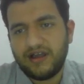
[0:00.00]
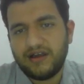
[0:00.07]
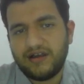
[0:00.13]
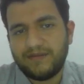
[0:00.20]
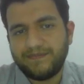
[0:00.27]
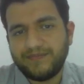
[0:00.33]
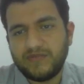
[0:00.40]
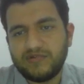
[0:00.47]

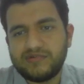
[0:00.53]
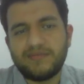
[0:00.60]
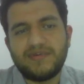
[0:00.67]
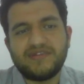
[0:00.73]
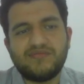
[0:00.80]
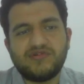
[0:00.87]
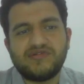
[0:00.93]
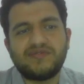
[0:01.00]

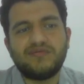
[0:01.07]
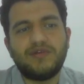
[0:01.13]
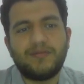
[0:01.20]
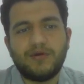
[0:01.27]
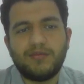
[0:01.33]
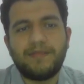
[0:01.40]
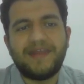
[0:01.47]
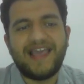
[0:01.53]
toxoplasmosis will
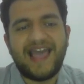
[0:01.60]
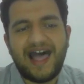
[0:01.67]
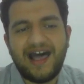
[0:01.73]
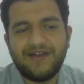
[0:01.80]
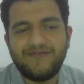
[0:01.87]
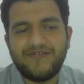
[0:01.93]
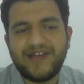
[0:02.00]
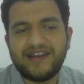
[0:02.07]
probably
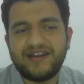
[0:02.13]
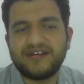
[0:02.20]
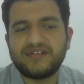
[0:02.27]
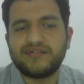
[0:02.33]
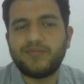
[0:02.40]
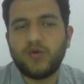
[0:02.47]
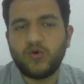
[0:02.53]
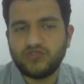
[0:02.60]
have an
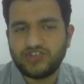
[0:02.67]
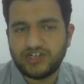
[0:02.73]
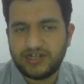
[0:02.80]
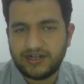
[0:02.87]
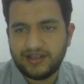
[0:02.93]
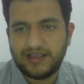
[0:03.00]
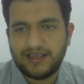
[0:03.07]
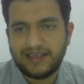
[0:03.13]

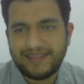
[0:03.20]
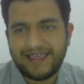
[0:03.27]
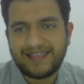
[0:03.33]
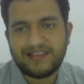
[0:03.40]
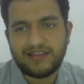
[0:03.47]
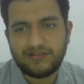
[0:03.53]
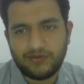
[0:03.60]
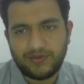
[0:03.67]
exposure
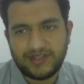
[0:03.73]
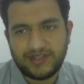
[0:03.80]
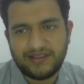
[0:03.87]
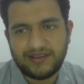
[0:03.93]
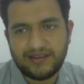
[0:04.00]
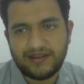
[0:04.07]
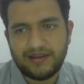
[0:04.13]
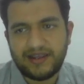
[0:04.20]
that led to it,
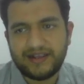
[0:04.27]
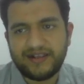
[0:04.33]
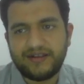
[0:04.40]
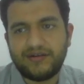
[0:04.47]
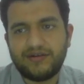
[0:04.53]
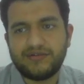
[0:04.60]
like